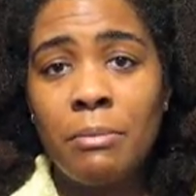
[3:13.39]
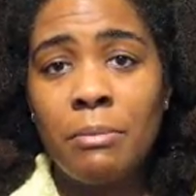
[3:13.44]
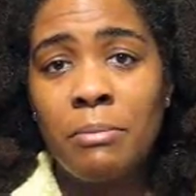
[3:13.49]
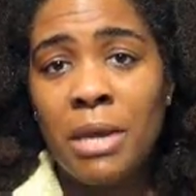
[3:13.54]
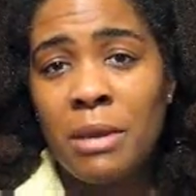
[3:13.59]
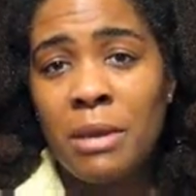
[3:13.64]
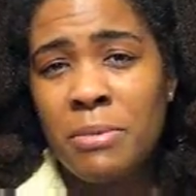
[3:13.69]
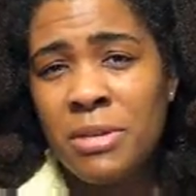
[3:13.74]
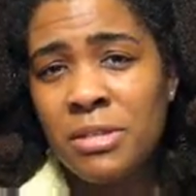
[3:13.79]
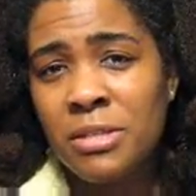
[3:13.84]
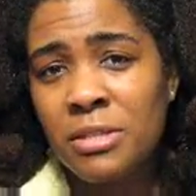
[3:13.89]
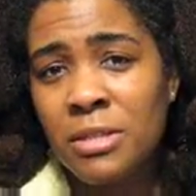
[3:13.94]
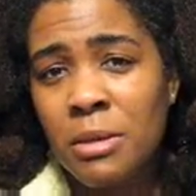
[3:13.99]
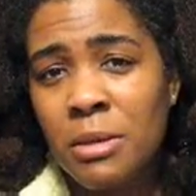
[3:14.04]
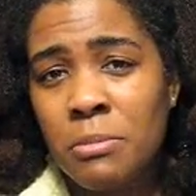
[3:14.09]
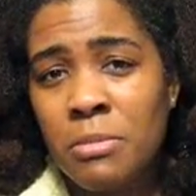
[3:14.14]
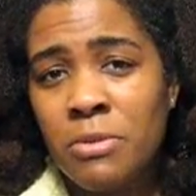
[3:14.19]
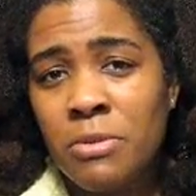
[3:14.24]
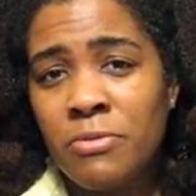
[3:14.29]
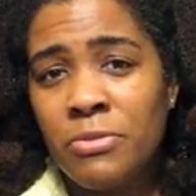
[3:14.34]
Maybe
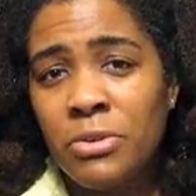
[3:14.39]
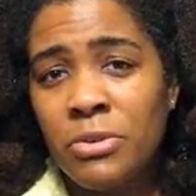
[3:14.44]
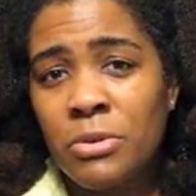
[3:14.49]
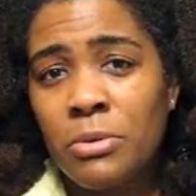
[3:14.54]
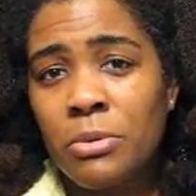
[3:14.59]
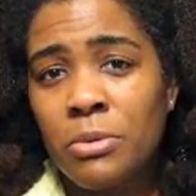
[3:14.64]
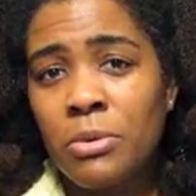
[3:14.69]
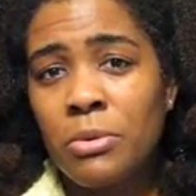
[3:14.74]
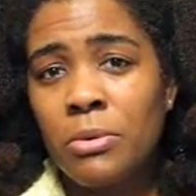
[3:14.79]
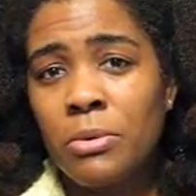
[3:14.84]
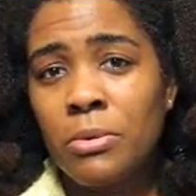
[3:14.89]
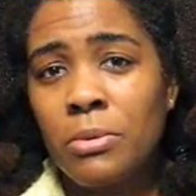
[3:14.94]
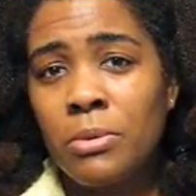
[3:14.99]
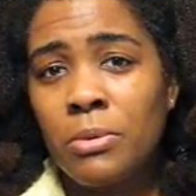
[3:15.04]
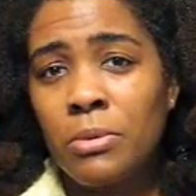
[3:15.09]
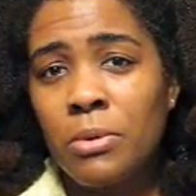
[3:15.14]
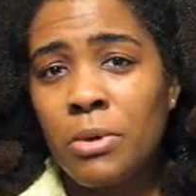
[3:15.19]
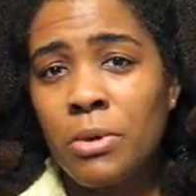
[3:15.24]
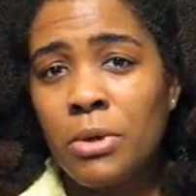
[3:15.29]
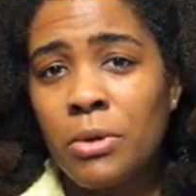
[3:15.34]
some of you
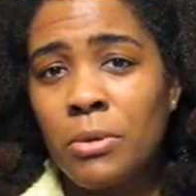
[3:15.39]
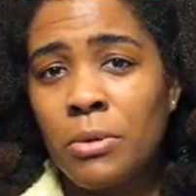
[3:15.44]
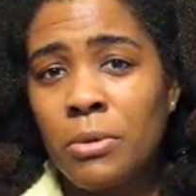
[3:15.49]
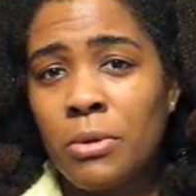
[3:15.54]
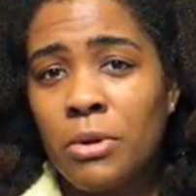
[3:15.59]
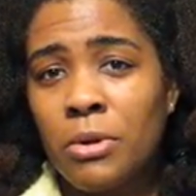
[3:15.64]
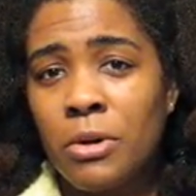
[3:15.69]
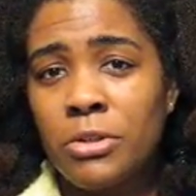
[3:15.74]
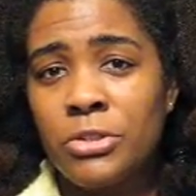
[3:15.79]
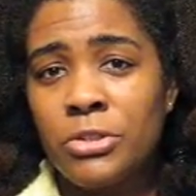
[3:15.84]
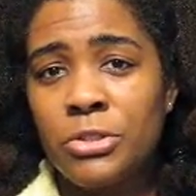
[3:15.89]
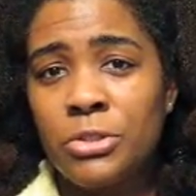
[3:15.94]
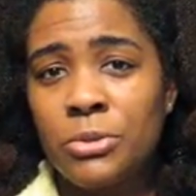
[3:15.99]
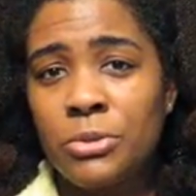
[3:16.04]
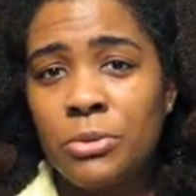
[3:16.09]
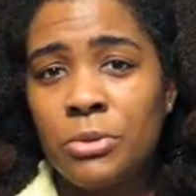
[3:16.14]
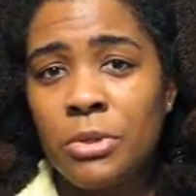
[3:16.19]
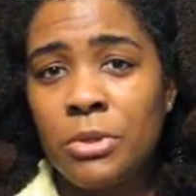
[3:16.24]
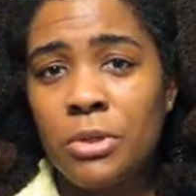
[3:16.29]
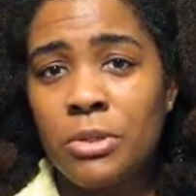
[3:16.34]
who are not
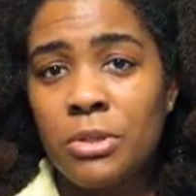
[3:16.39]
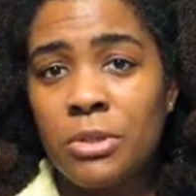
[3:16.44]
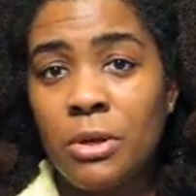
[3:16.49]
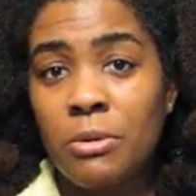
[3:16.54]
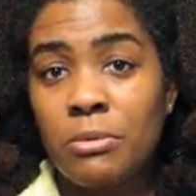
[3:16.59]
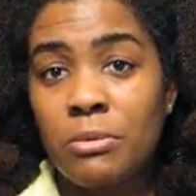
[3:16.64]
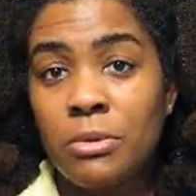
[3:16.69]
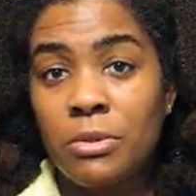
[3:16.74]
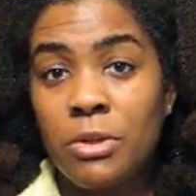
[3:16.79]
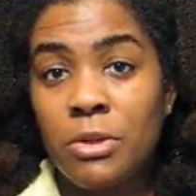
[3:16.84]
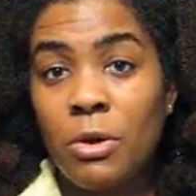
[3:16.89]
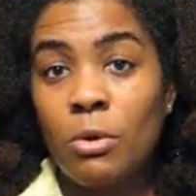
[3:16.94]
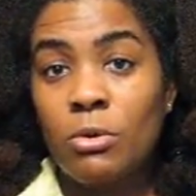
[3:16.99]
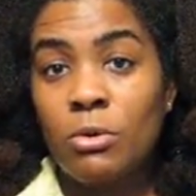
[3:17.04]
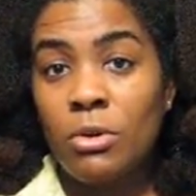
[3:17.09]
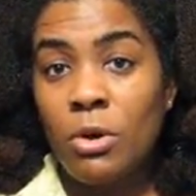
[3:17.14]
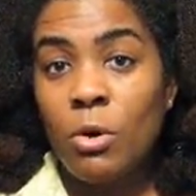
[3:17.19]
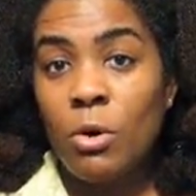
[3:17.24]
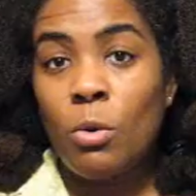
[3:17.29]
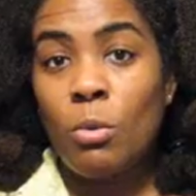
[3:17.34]
sure
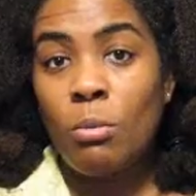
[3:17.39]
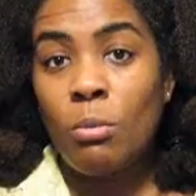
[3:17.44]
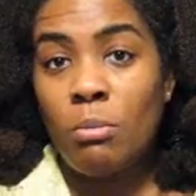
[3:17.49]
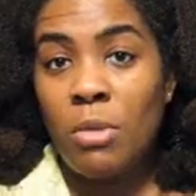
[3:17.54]
don't know